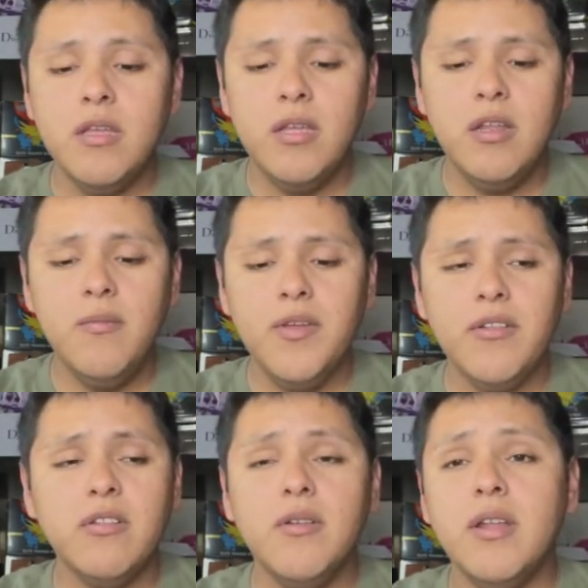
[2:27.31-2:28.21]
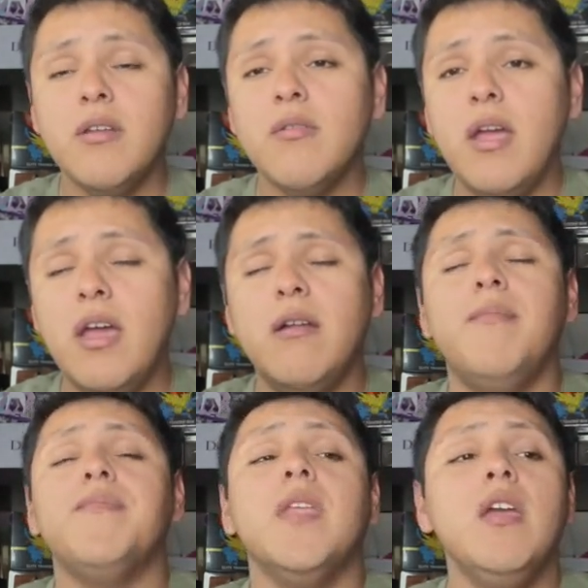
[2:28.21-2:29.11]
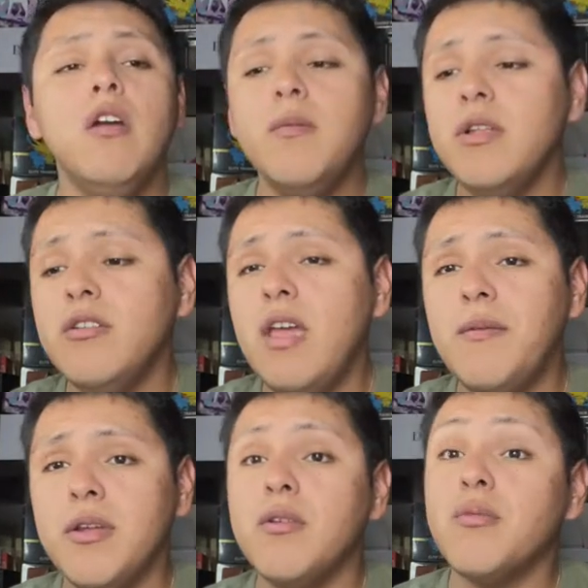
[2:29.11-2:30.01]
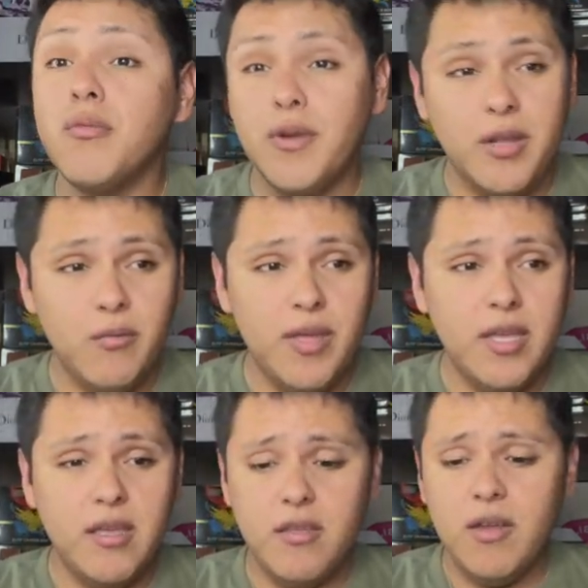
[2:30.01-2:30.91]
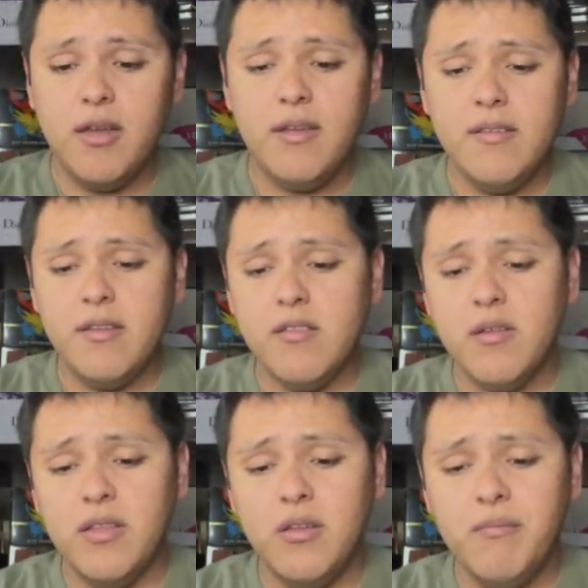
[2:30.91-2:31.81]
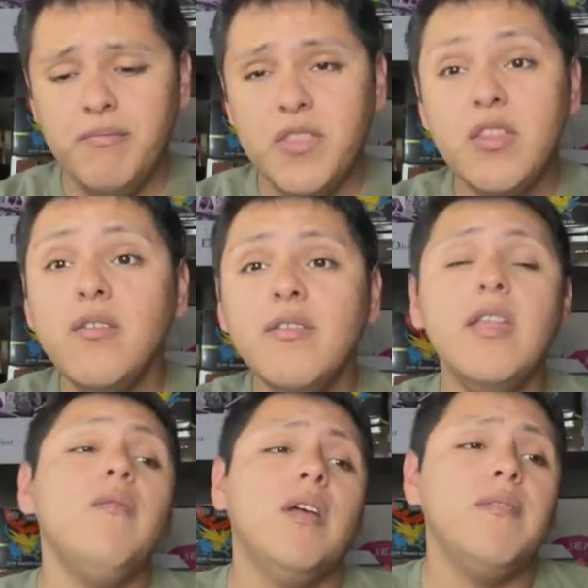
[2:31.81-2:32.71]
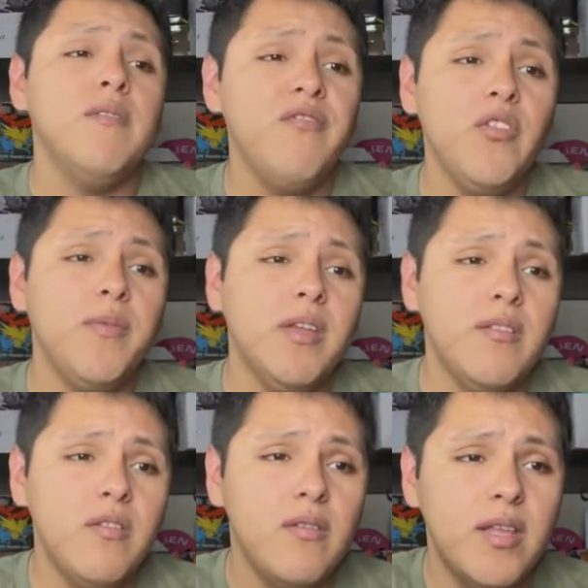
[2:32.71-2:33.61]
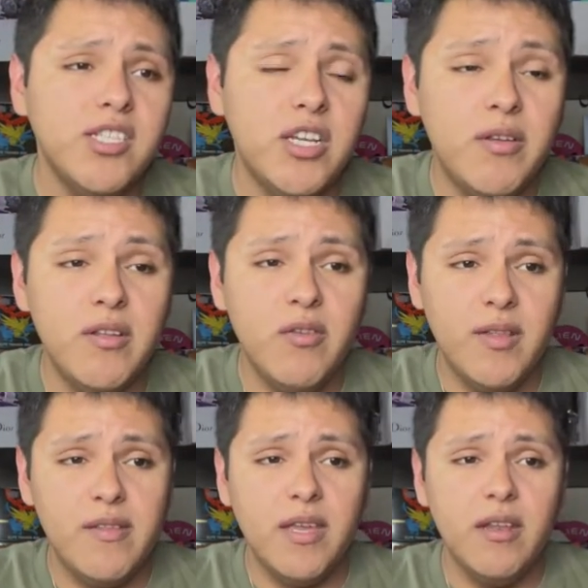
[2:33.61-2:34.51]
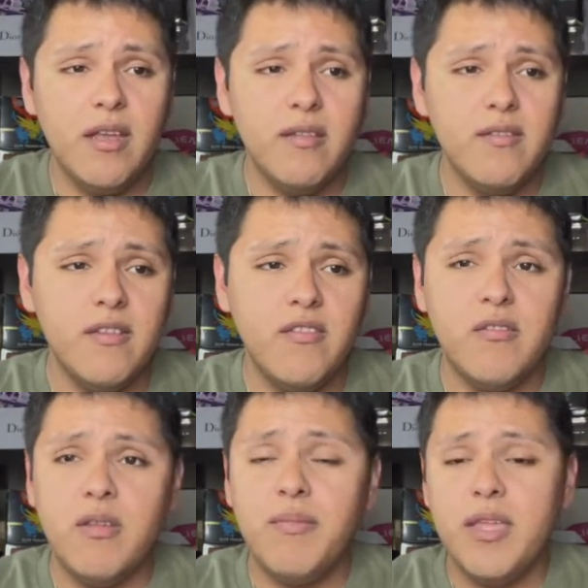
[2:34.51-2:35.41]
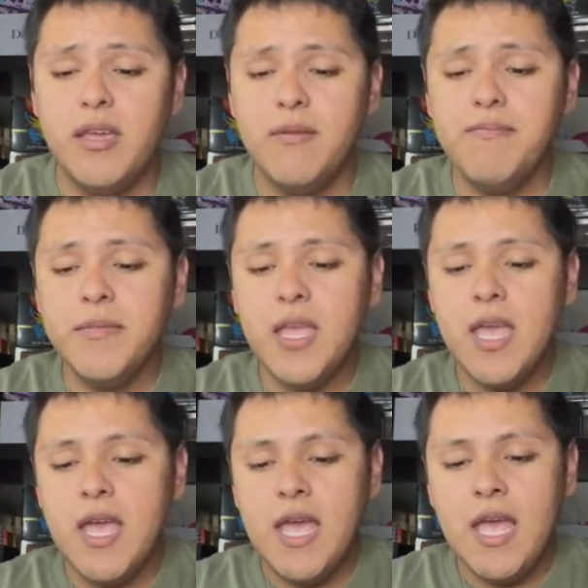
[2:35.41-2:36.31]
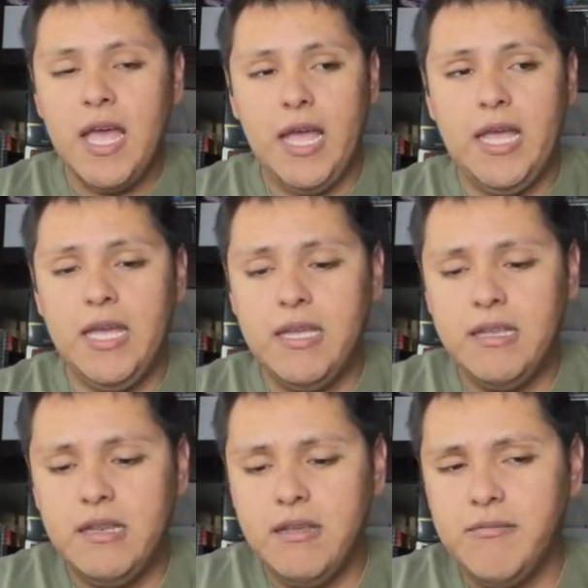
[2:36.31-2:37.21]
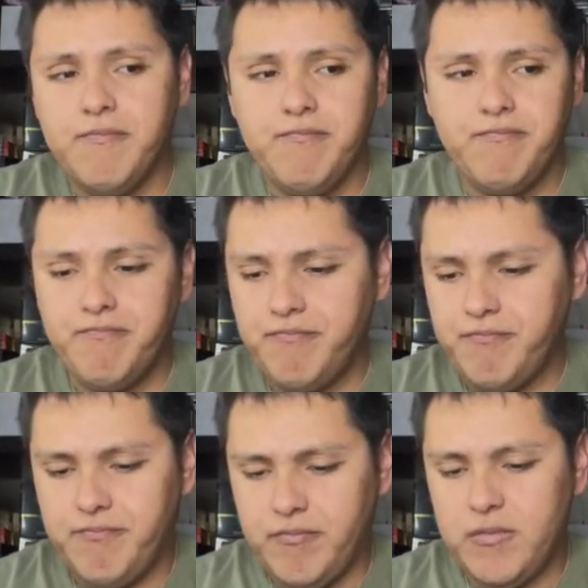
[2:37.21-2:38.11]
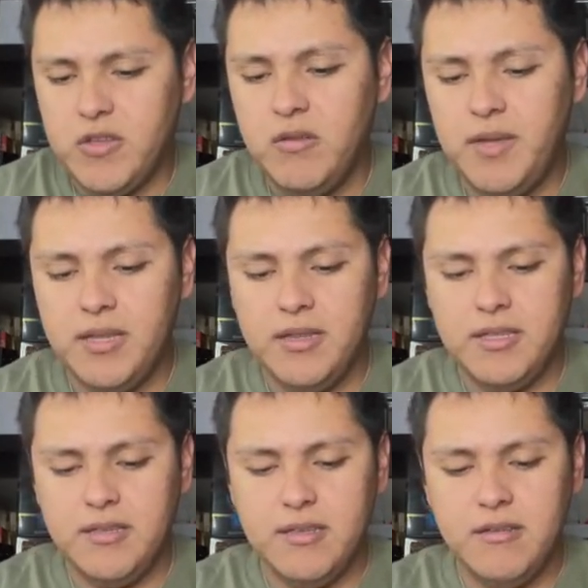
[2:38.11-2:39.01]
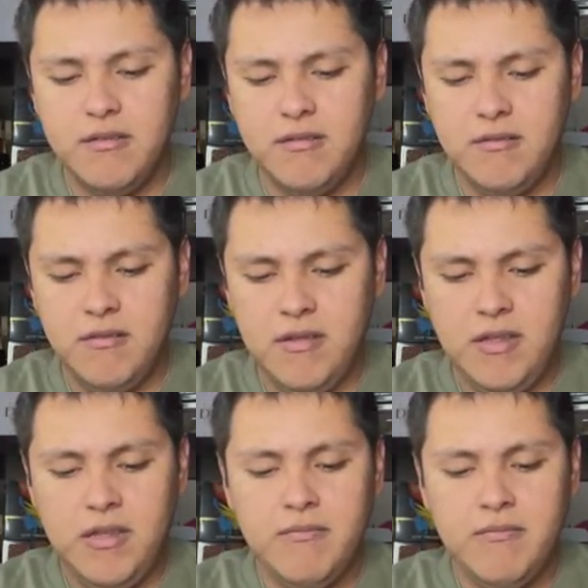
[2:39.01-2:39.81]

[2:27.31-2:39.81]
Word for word: I hope you guys all doing a, hope you're having a great week, you guys. It is currently Tuesday when I'm filming. It is Tuesday, January 22nd at 6.03 p.m. And, oh my god.